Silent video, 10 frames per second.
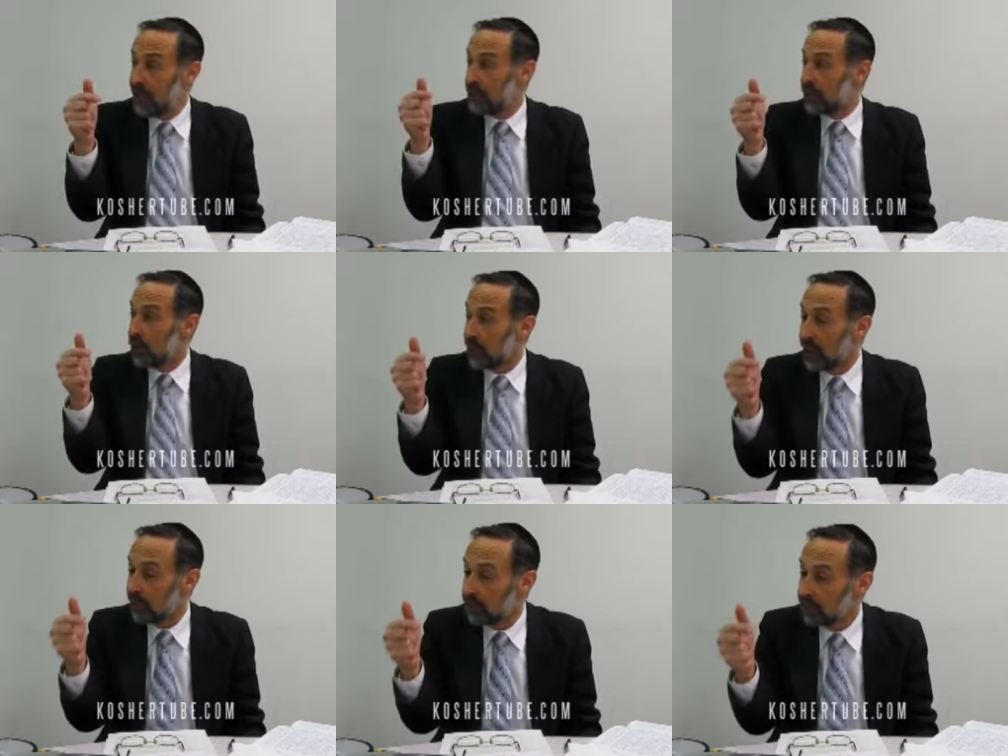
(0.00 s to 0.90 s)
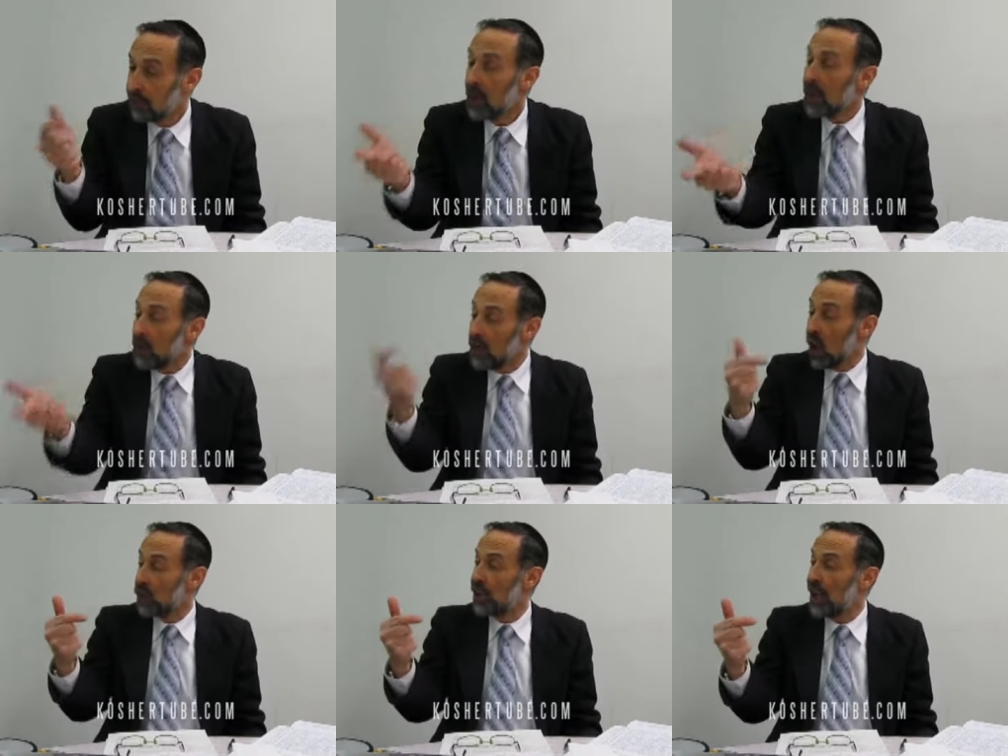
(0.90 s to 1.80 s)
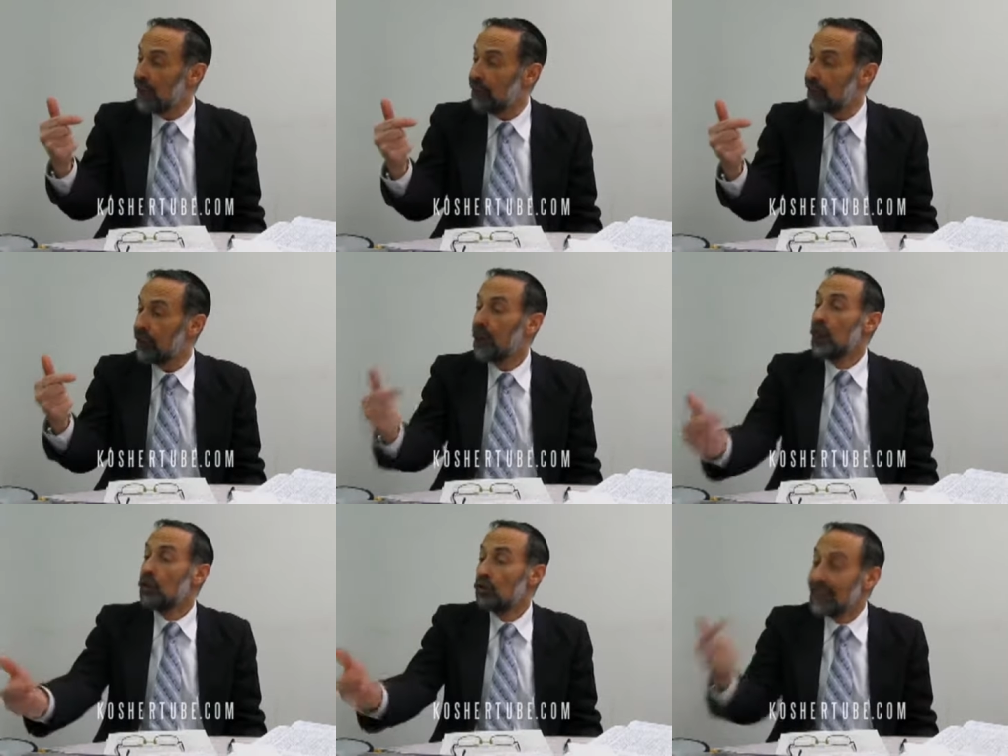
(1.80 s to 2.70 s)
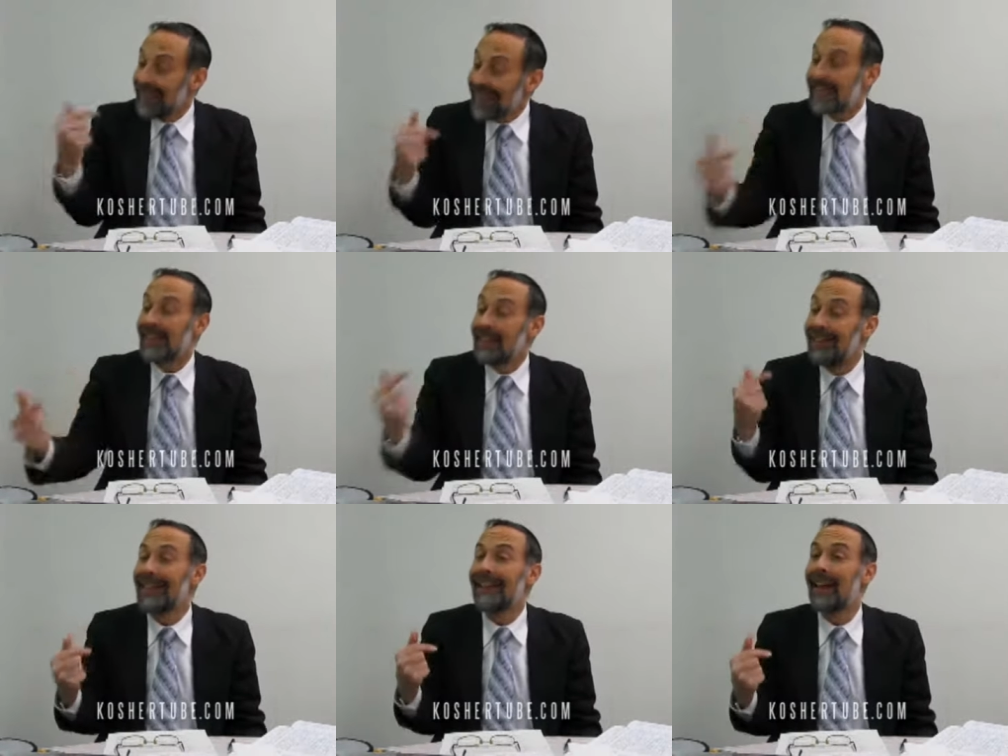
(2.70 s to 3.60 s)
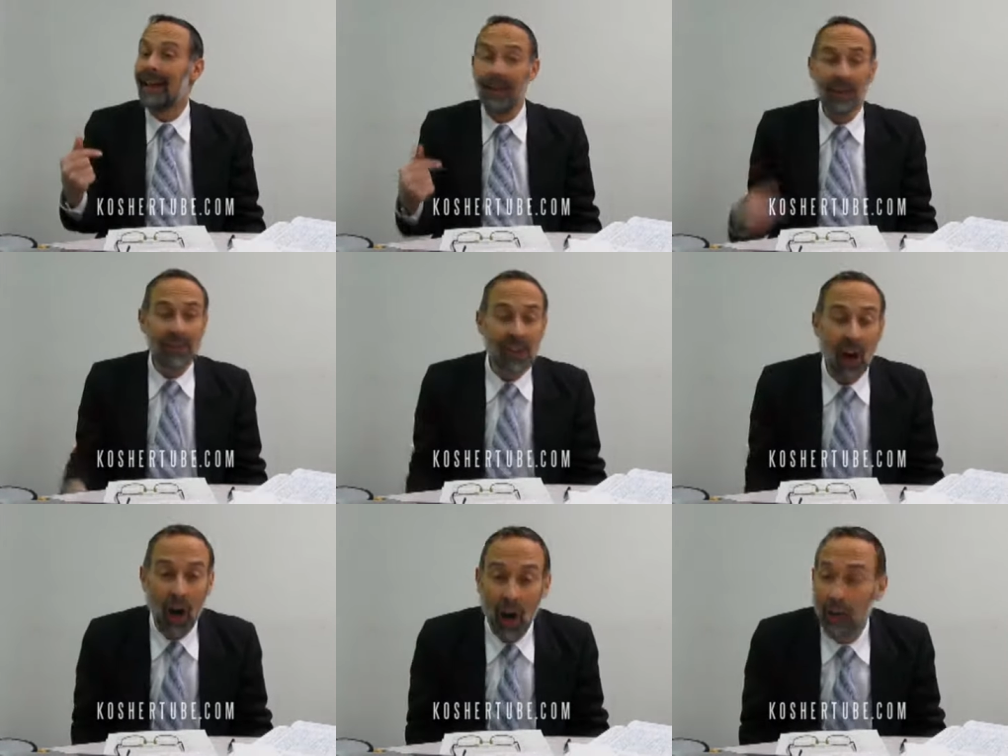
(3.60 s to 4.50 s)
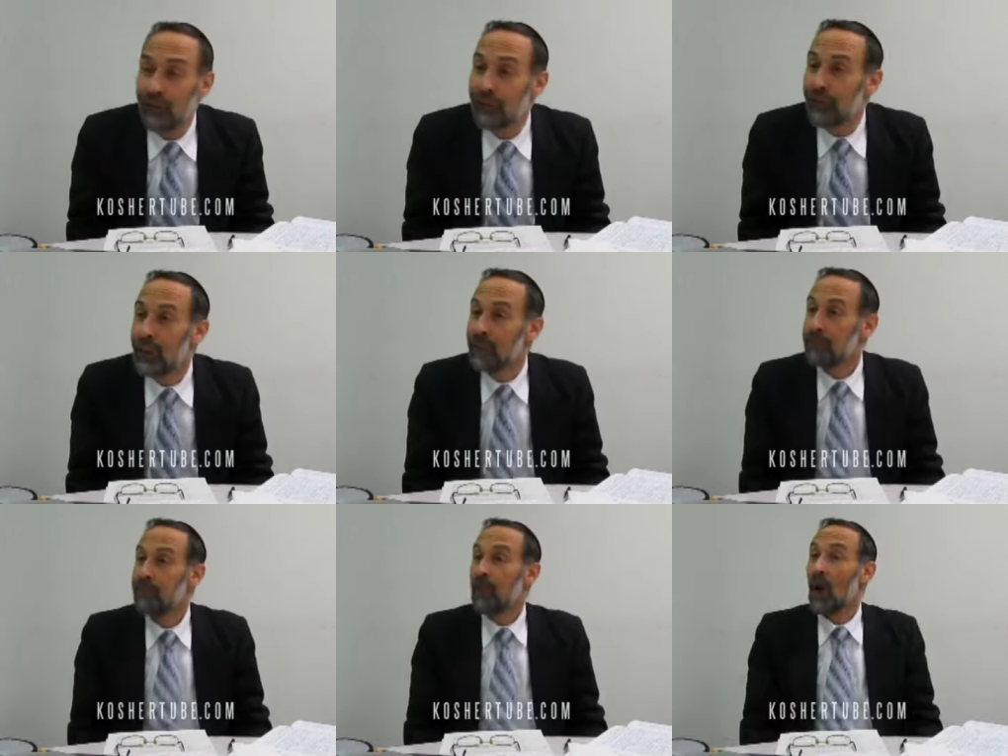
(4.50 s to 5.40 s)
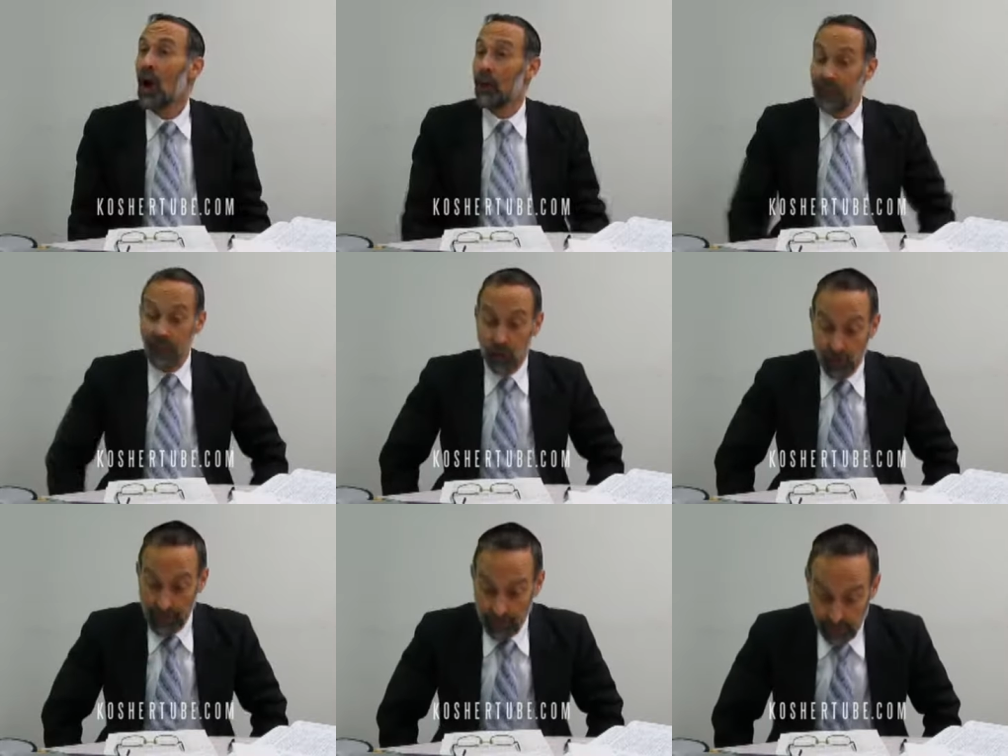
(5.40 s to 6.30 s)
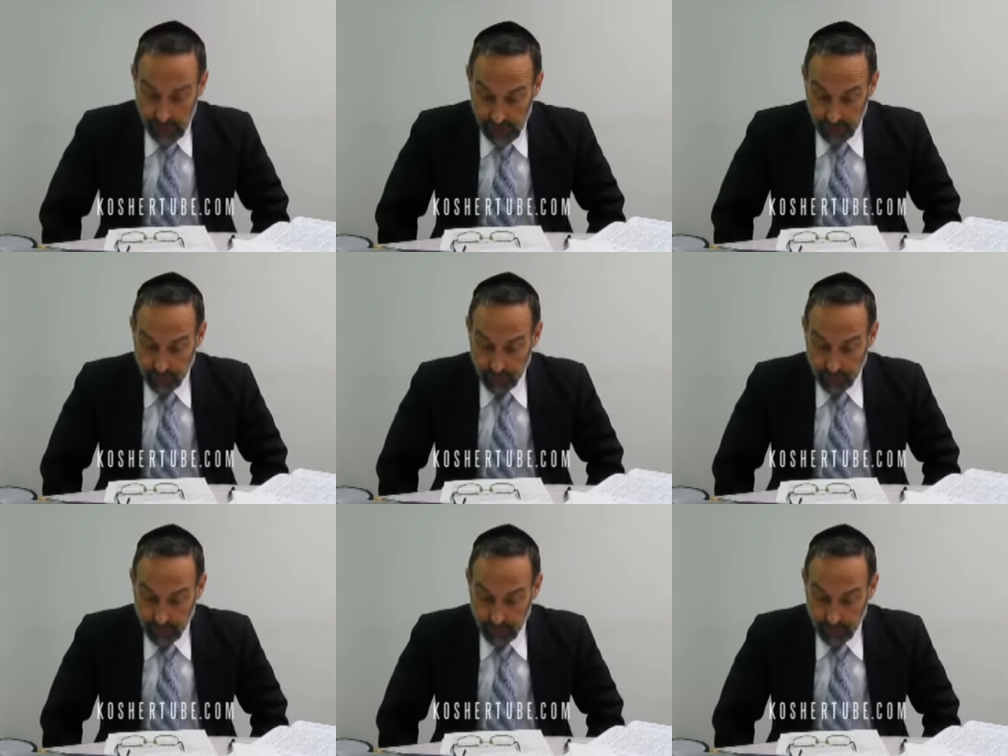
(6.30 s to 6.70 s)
the Psukim, Yosef relates the details of, of his dreams.